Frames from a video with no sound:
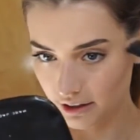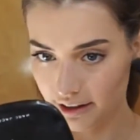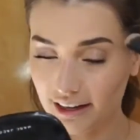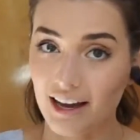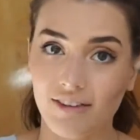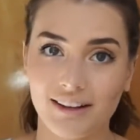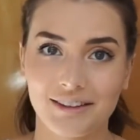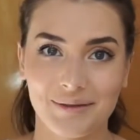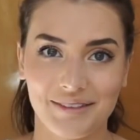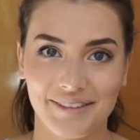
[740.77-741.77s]
Like I've had
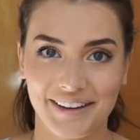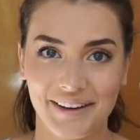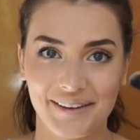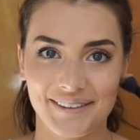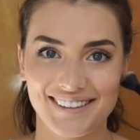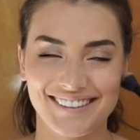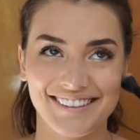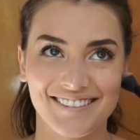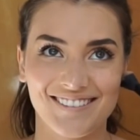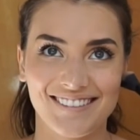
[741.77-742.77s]
some of the videos
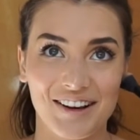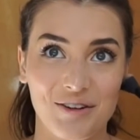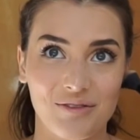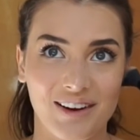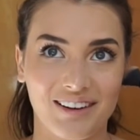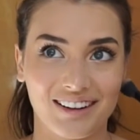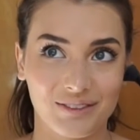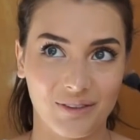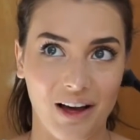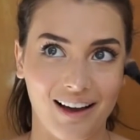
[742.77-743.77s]
of
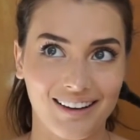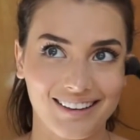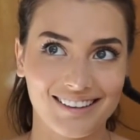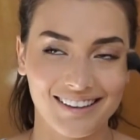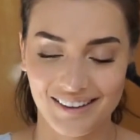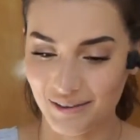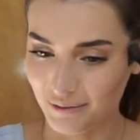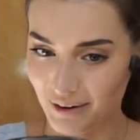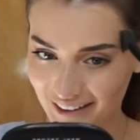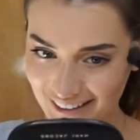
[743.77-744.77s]
Eric's vlogs
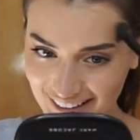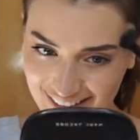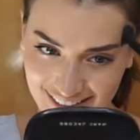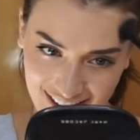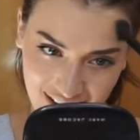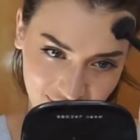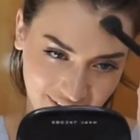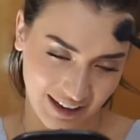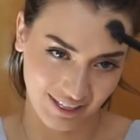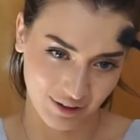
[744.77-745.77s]
wearing this stuff
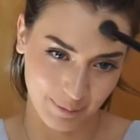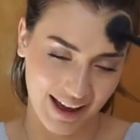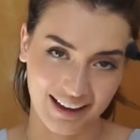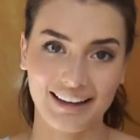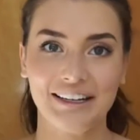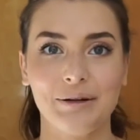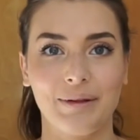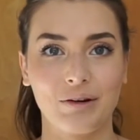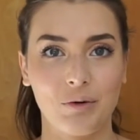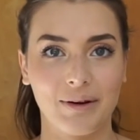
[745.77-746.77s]
and I look back at it and I'm
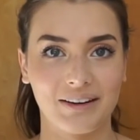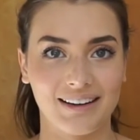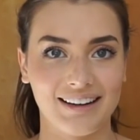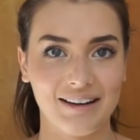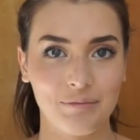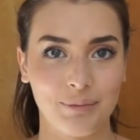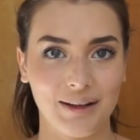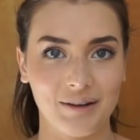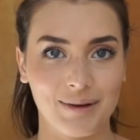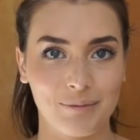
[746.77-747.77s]
like, oh my god, I didn't
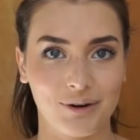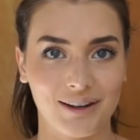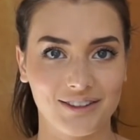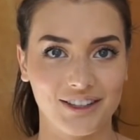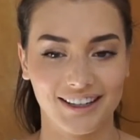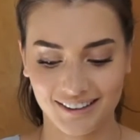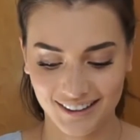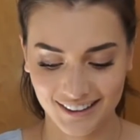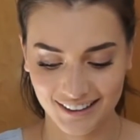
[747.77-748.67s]
blend my bronzer.